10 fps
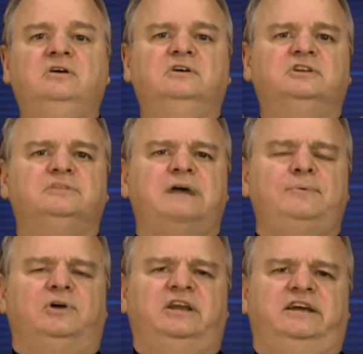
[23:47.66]
The Bible
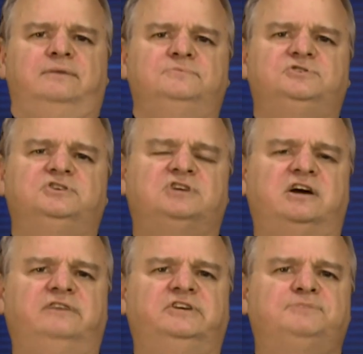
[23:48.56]
condemns this kind
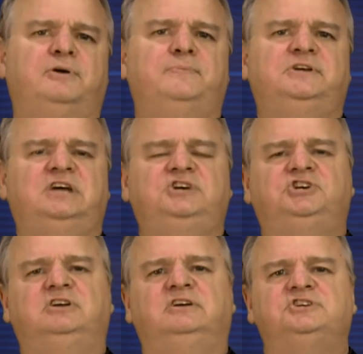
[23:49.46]
of
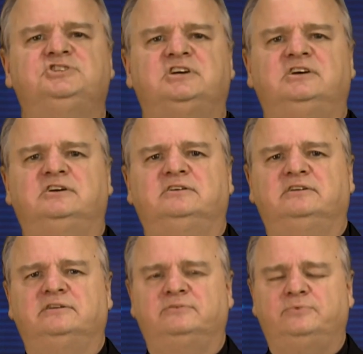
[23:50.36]
experimentation as
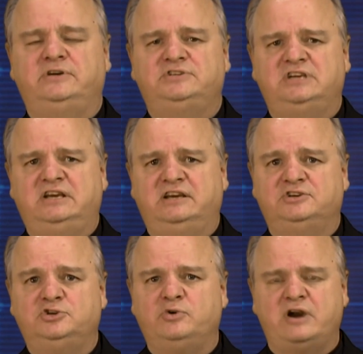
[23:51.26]
we see in
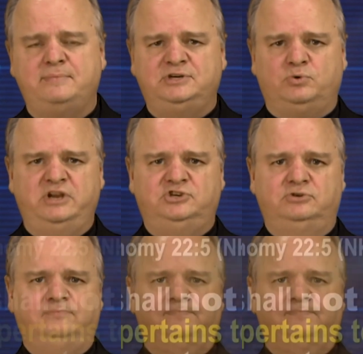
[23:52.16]
Deuteronomy 22.